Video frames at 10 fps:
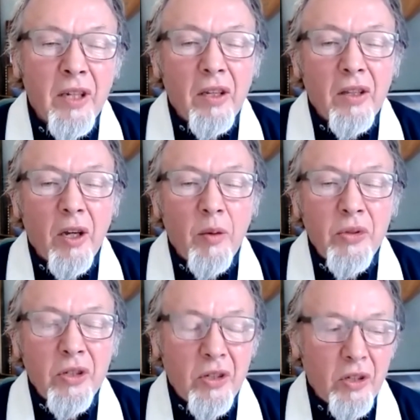that
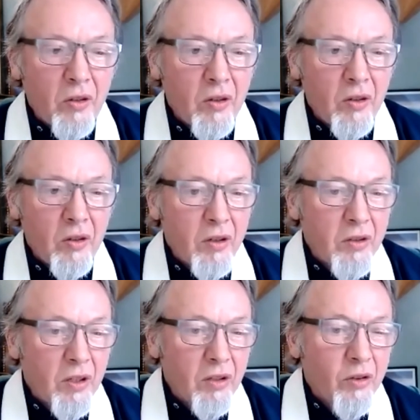obscures the
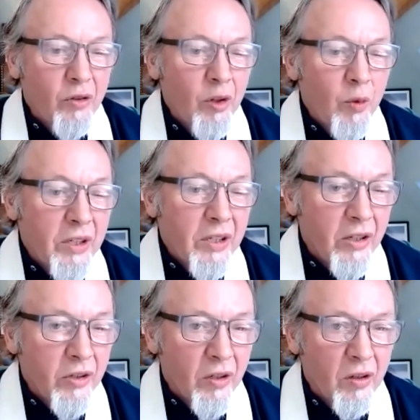true
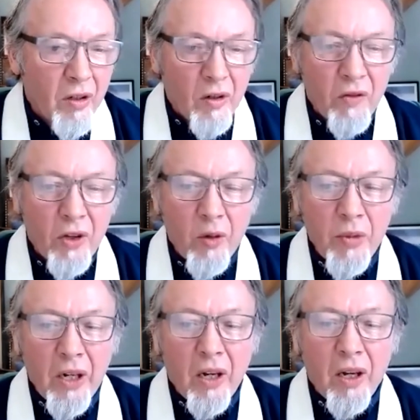potential of human
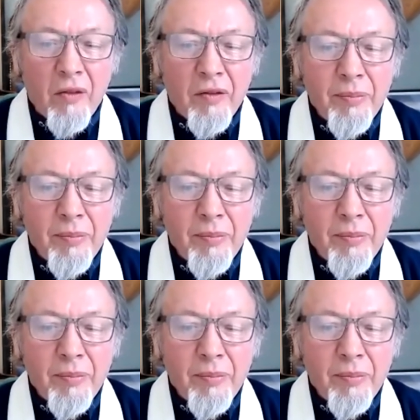life.